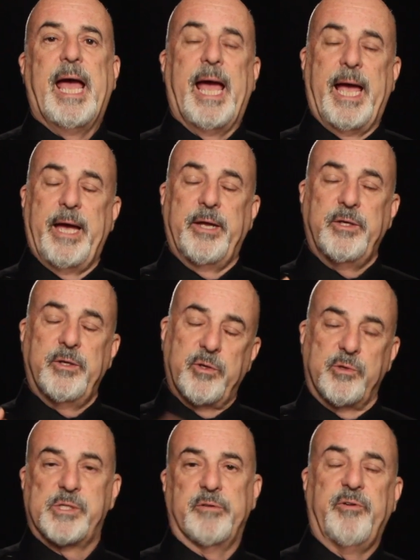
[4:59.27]
And you
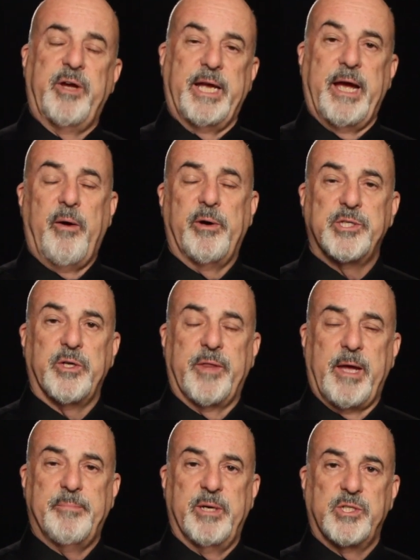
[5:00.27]
can also find out how I shot
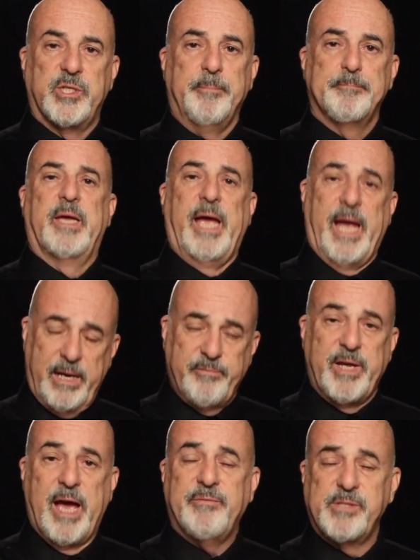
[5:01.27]
that picture. And if
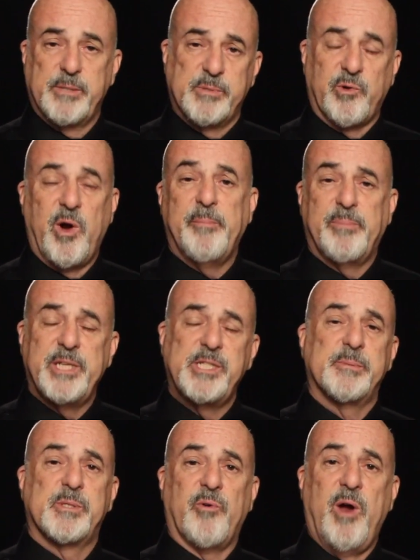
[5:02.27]
you haven't subscribed, please
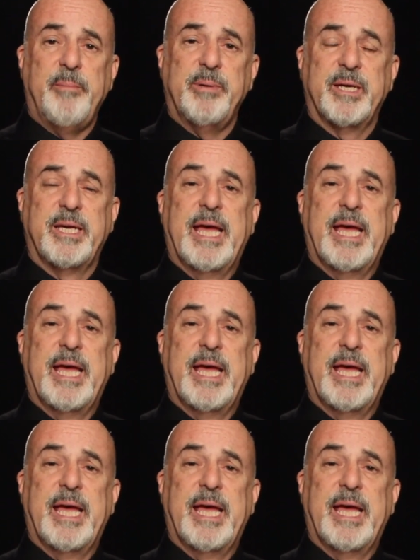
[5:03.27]
subscribe.